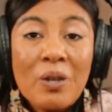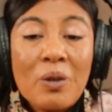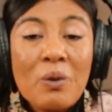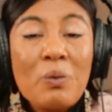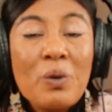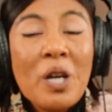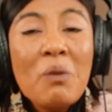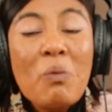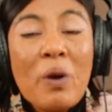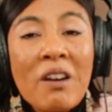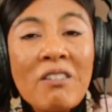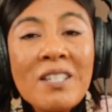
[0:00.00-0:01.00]
When
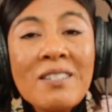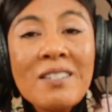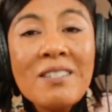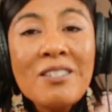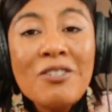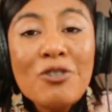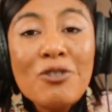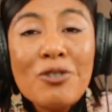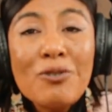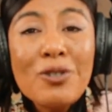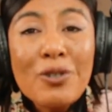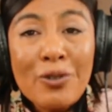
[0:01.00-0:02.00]
awareness is
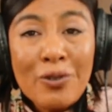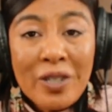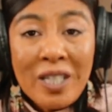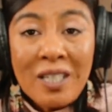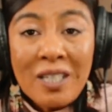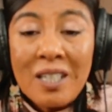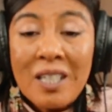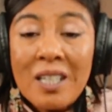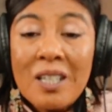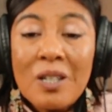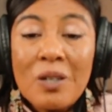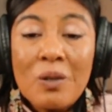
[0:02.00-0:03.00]
introduced early,
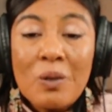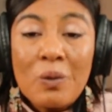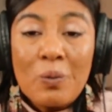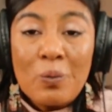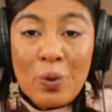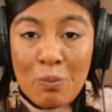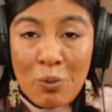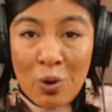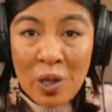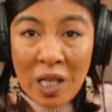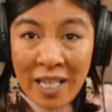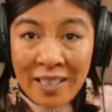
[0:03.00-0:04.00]
we're more
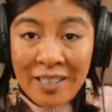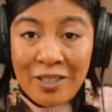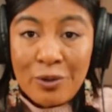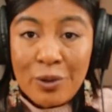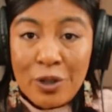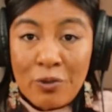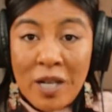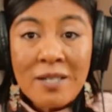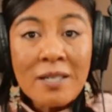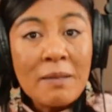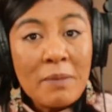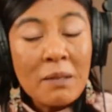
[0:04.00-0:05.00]
likely to
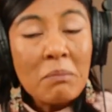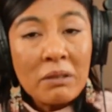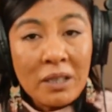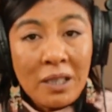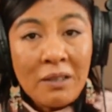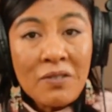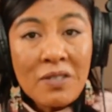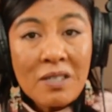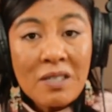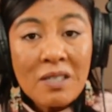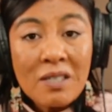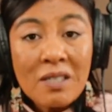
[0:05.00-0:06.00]
address limiting
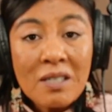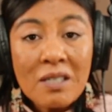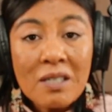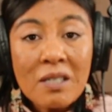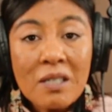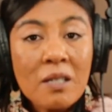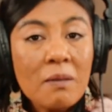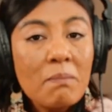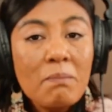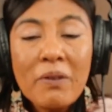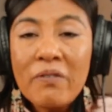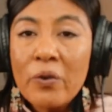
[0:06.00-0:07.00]
beliefs
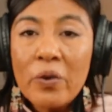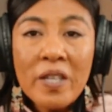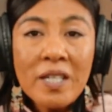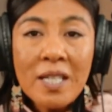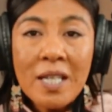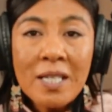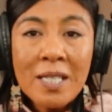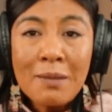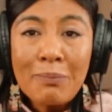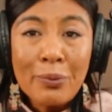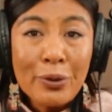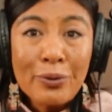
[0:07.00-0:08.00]
before they take
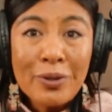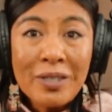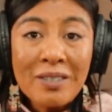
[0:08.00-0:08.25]
deep root.